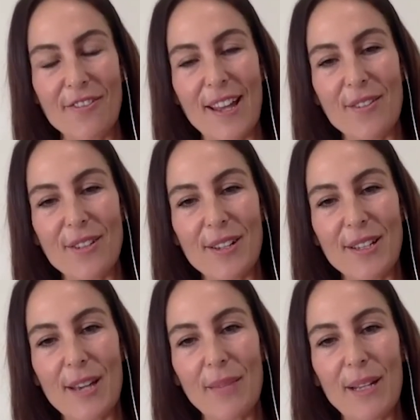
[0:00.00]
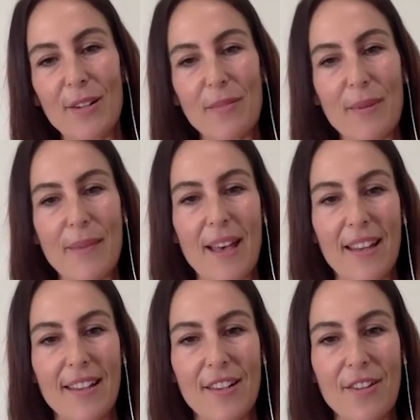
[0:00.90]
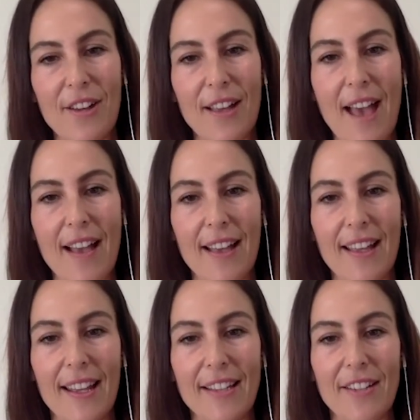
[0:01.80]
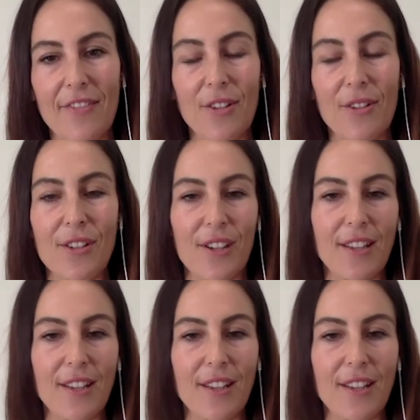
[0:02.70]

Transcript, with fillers: and also tell me a little bit about Neurohacker Collective and also